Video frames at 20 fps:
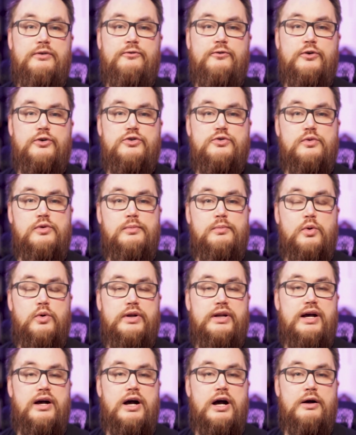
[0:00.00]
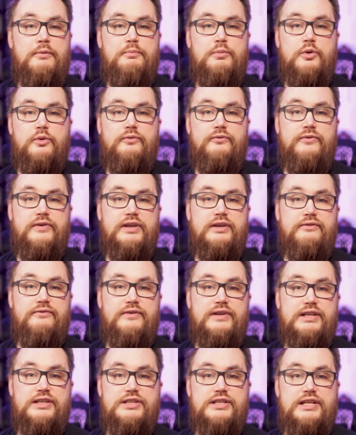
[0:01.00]
Virtual Boy to output via
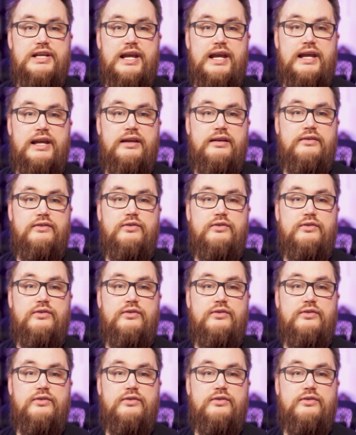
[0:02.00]
VGA,